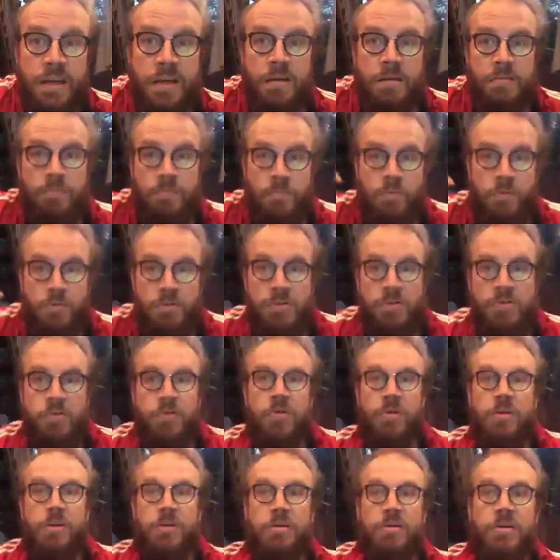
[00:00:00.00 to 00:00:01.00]
most
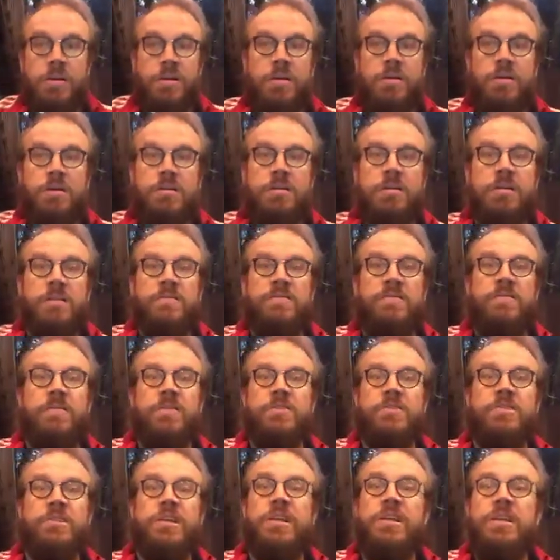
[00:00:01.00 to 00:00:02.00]
northern the
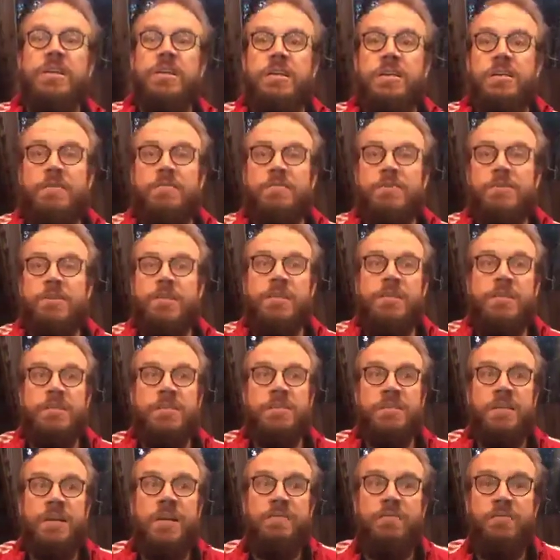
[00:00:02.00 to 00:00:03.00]
Virginia
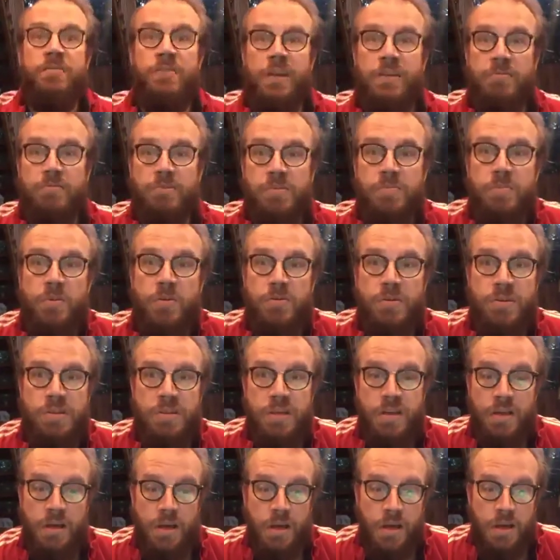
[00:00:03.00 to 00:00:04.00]
slave trade was mostly